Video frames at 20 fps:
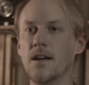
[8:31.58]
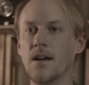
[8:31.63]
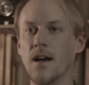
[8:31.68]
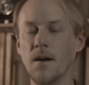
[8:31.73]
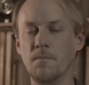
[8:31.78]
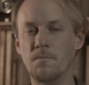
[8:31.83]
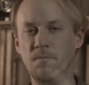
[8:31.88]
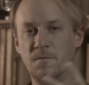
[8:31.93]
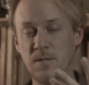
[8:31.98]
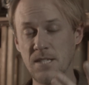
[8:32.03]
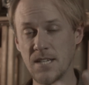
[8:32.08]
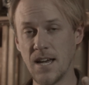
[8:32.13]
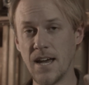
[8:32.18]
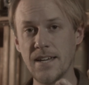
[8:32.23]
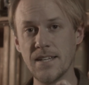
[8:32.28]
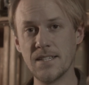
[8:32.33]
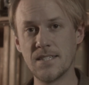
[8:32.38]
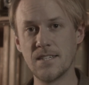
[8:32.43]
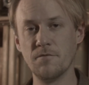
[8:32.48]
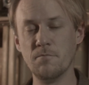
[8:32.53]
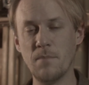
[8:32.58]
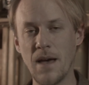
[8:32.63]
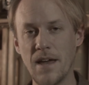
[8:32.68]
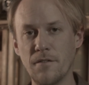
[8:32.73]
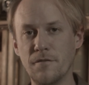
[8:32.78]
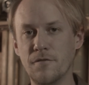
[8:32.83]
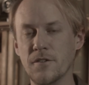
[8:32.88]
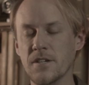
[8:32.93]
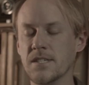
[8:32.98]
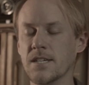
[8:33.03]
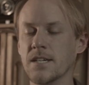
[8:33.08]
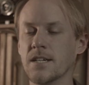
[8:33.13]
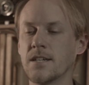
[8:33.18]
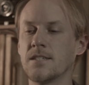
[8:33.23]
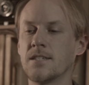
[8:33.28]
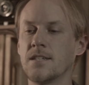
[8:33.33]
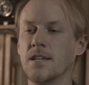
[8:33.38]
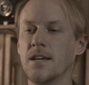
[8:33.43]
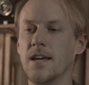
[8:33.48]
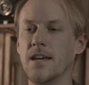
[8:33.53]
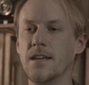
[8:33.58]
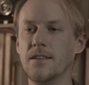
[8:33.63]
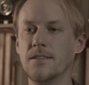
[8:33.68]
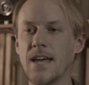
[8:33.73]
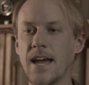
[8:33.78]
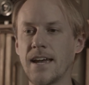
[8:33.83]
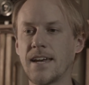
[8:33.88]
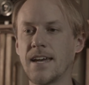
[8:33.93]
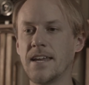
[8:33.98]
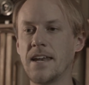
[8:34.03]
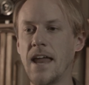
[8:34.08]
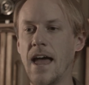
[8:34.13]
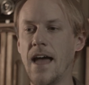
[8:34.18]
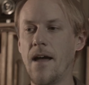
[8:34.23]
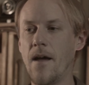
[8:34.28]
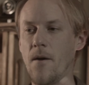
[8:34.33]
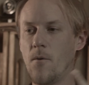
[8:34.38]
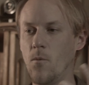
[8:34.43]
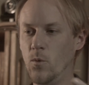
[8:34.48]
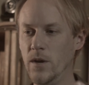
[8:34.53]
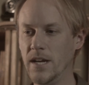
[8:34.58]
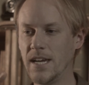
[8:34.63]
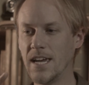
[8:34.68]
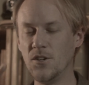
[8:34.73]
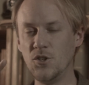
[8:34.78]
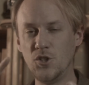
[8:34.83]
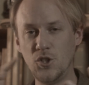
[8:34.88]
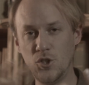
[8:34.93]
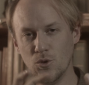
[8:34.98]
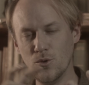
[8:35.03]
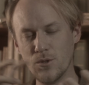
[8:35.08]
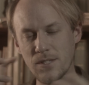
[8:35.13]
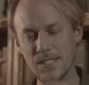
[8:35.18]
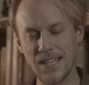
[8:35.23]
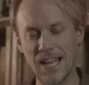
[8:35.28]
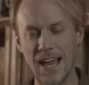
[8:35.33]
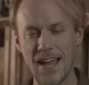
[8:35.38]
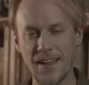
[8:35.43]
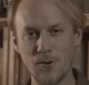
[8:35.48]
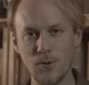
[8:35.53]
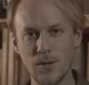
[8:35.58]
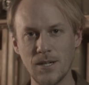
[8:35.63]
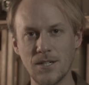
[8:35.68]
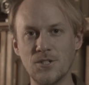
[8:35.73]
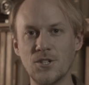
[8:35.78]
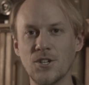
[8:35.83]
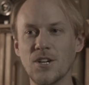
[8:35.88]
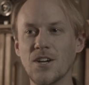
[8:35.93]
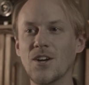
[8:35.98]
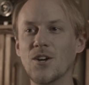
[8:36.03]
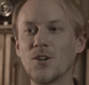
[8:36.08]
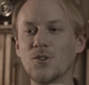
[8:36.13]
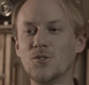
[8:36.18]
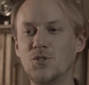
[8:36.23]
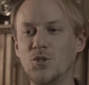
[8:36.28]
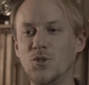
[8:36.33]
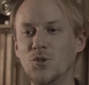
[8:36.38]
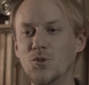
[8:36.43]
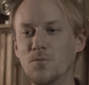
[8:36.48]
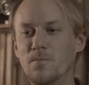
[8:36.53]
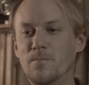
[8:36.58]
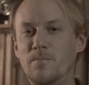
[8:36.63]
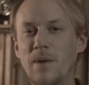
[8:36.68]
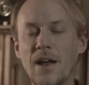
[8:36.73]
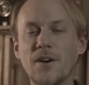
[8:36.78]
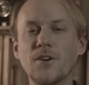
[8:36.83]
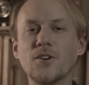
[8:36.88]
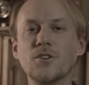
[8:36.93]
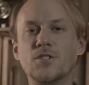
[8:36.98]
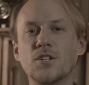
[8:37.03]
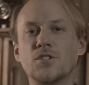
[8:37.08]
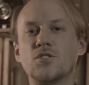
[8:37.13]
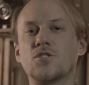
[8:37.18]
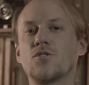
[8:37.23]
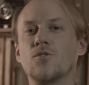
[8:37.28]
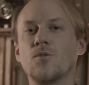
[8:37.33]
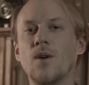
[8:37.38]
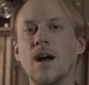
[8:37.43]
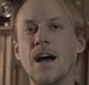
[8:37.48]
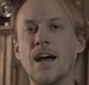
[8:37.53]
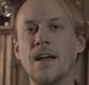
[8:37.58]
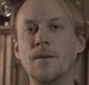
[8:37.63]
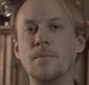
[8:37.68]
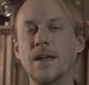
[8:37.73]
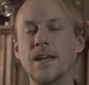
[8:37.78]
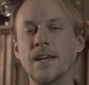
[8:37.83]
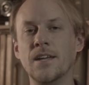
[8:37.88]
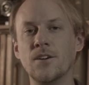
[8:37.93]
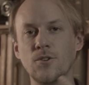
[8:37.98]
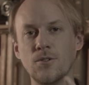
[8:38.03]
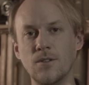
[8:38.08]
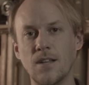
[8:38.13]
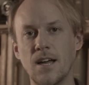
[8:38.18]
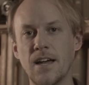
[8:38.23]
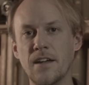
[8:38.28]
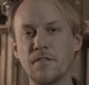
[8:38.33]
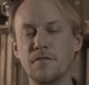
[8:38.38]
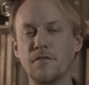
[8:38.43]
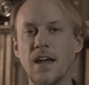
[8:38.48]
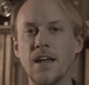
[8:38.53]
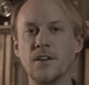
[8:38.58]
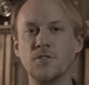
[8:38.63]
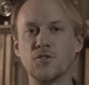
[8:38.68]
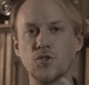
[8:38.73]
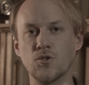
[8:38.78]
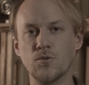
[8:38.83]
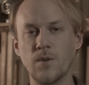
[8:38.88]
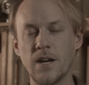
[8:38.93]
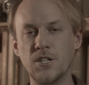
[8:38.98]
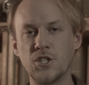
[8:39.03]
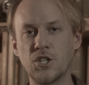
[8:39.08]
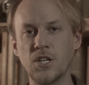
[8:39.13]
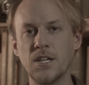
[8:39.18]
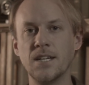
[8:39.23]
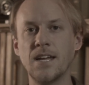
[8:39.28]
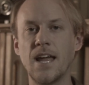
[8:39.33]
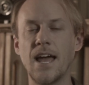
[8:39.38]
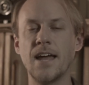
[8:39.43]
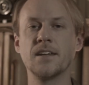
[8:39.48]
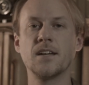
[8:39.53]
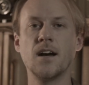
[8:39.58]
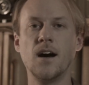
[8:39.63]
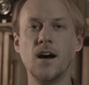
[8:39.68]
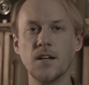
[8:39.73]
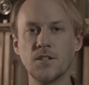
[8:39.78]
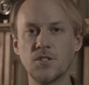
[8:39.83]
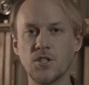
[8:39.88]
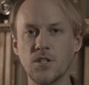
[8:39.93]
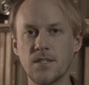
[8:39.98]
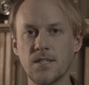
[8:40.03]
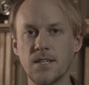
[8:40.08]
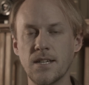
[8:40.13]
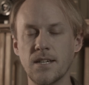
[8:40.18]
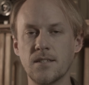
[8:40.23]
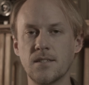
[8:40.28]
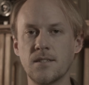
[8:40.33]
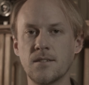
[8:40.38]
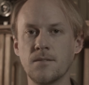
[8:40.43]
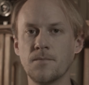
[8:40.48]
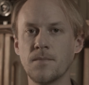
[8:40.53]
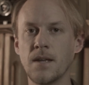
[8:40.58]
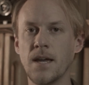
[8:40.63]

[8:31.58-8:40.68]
of metaphysics, that we can use language to better describe inner life and duration and consciousness.